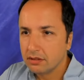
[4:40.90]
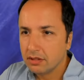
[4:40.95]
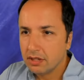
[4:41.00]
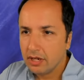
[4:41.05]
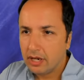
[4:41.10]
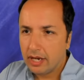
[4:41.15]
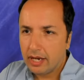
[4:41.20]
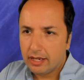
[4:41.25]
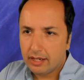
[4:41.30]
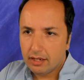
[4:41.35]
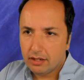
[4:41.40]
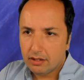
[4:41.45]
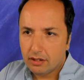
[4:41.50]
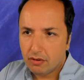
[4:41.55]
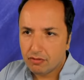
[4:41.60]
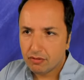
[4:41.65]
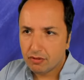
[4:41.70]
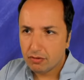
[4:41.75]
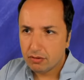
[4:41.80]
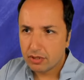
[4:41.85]

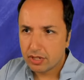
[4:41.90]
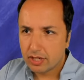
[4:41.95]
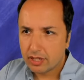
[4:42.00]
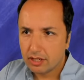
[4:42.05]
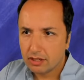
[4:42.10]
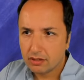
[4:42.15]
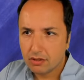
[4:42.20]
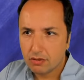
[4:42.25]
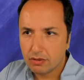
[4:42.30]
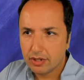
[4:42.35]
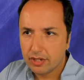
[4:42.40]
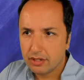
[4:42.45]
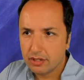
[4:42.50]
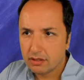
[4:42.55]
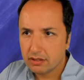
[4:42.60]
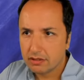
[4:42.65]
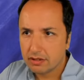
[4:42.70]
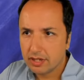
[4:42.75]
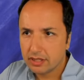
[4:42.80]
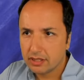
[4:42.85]
of course I can go here
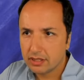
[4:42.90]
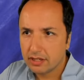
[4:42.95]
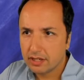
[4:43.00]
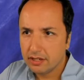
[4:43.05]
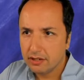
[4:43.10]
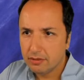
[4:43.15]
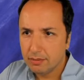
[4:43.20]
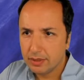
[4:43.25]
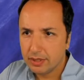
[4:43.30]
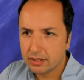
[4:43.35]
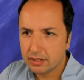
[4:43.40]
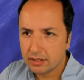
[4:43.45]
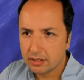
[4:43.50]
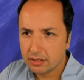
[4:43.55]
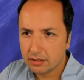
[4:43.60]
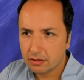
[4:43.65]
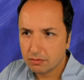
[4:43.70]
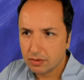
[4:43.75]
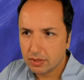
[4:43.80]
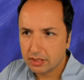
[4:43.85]
and threaten here, but
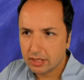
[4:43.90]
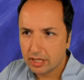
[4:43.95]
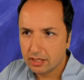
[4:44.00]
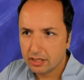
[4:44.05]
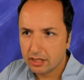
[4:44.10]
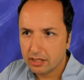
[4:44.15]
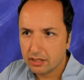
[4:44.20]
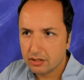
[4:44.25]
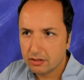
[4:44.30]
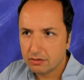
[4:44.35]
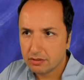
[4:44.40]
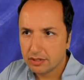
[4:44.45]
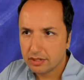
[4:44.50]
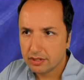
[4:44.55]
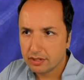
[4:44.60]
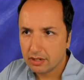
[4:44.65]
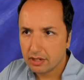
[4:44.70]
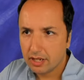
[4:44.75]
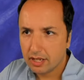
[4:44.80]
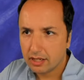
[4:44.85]
what can he do
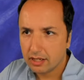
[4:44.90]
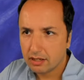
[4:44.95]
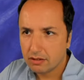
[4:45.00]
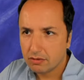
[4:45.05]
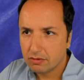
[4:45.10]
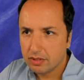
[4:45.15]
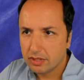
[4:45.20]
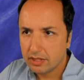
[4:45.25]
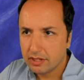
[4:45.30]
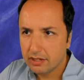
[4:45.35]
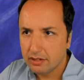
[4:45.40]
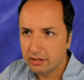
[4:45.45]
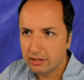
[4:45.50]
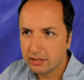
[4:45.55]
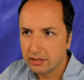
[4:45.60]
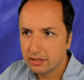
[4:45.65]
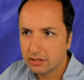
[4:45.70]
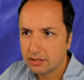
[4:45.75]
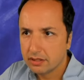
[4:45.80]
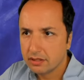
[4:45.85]
here? Like queen here?
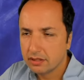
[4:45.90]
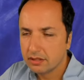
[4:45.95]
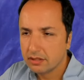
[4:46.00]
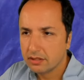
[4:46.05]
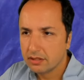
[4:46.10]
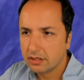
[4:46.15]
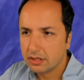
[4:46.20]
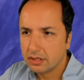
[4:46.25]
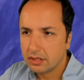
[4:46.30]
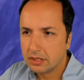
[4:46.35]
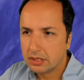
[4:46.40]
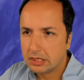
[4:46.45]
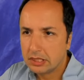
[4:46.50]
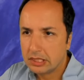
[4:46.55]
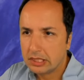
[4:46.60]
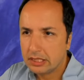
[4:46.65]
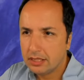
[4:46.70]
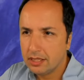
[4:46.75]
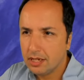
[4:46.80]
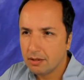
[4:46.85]

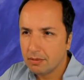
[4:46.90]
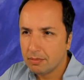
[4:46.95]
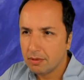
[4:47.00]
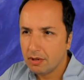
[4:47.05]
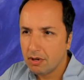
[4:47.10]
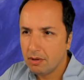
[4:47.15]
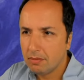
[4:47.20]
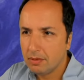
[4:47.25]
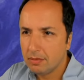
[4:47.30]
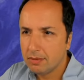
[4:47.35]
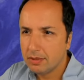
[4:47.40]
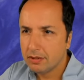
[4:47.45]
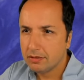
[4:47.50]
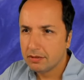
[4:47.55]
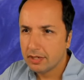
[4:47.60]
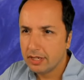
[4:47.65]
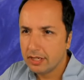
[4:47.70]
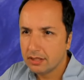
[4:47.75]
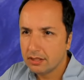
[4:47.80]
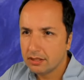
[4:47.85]
Yeah, probably,
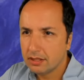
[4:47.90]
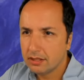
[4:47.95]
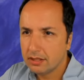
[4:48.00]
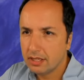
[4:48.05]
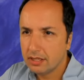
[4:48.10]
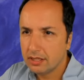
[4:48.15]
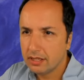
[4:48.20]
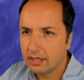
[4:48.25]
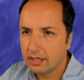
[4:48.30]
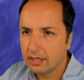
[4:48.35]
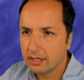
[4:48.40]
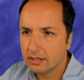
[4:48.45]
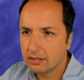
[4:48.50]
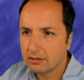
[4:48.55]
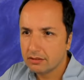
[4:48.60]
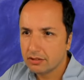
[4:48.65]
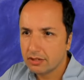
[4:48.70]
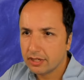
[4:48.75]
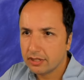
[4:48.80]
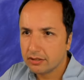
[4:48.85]
right? And then he can
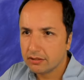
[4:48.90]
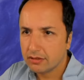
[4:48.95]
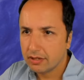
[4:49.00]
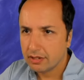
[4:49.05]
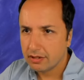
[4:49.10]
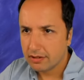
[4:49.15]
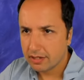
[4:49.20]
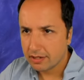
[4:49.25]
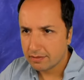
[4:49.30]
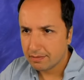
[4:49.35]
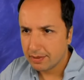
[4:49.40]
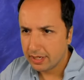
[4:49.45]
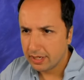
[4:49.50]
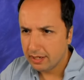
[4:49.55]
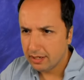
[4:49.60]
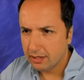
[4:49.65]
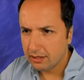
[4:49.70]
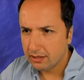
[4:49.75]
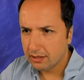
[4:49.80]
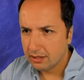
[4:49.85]
try to harass my
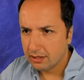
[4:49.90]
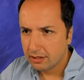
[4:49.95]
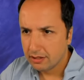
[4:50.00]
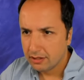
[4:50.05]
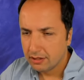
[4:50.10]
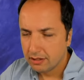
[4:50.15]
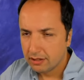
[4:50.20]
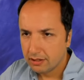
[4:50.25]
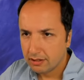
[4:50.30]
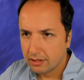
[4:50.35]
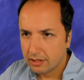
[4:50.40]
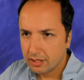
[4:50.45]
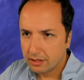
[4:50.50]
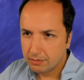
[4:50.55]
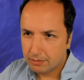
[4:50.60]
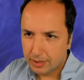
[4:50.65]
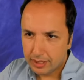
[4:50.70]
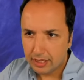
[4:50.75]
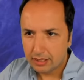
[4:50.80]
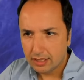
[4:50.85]
knight. And
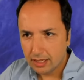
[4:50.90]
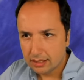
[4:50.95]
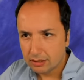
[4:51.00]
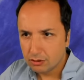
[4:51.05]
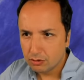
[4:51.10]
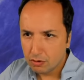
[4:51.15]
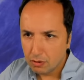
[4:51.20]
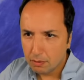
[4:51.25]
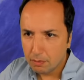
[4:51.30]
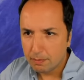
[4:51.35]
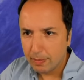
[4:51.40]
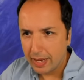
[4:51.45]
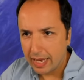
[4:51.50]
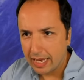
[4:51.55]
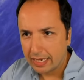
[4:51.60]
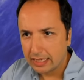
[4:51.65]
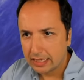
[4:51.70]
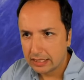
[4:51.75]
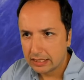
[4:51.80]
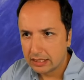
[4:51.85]
my knight has to go
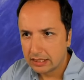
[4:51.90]
back.